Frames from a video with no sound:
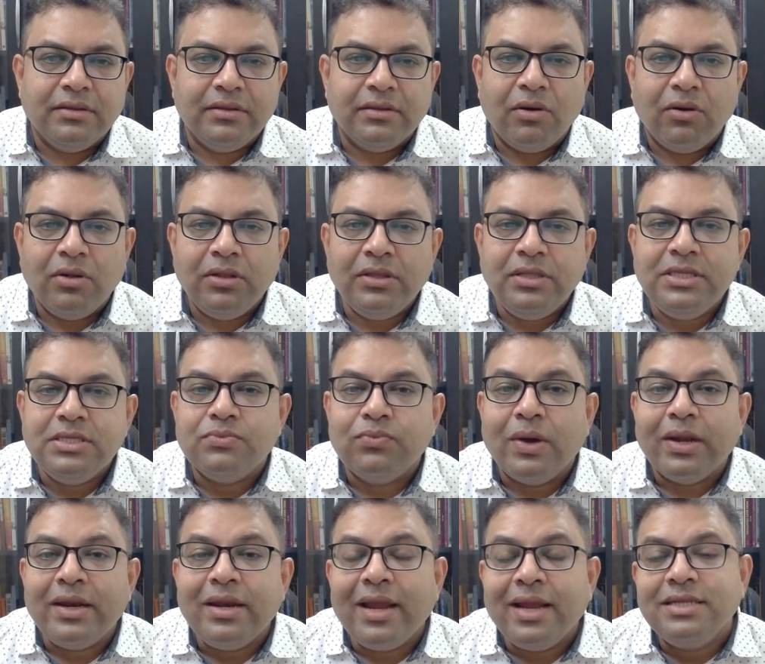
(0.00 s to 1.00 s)
all these
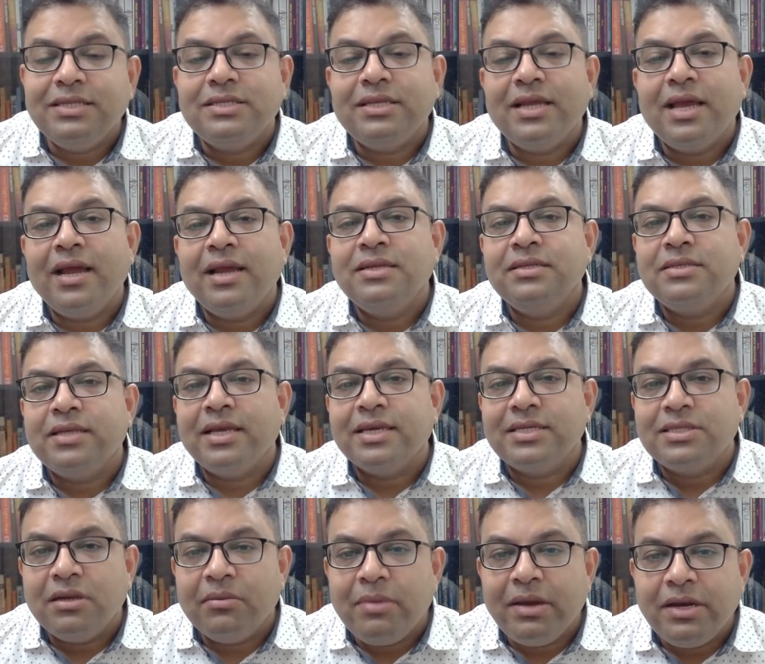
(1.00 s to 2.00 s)
one night stands,
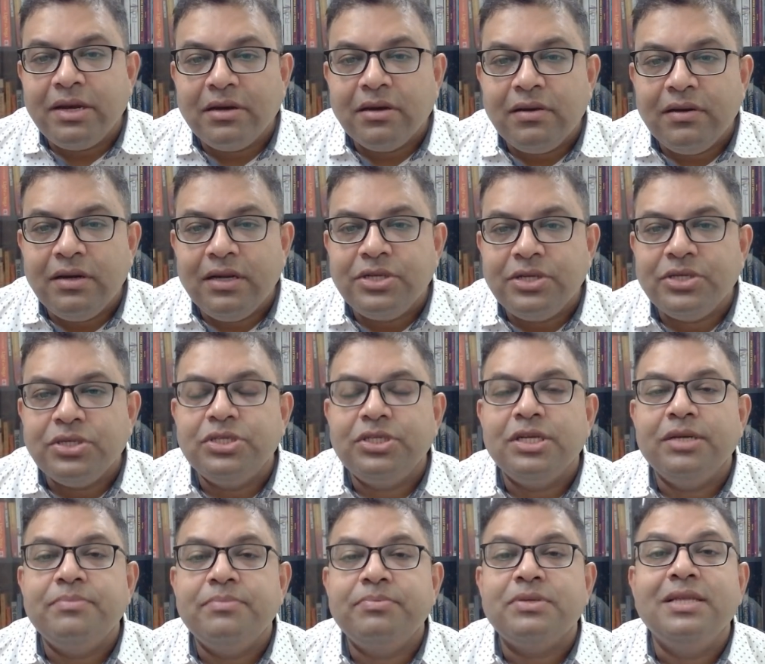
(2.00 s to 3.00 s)
extramarital
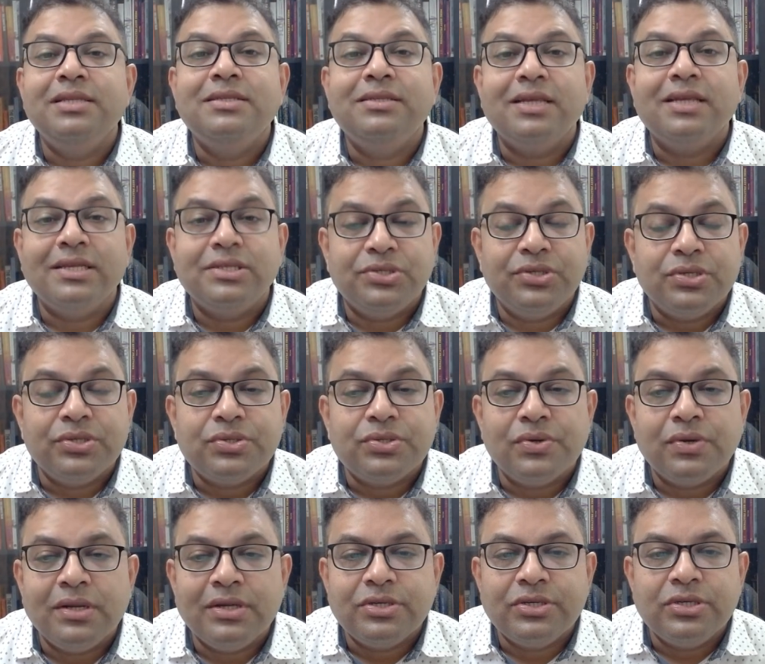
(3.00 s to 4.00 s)
relationships, incestuous
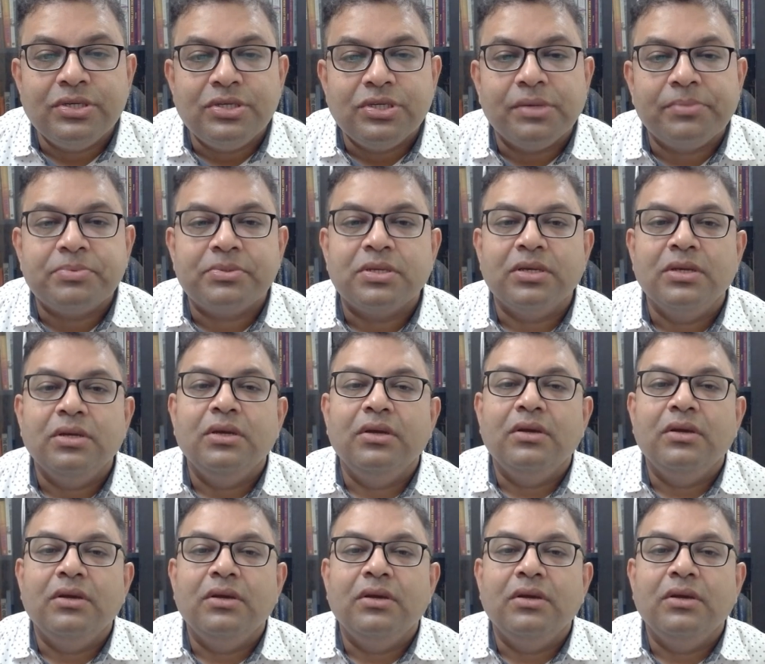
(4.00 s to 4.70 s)
relationships,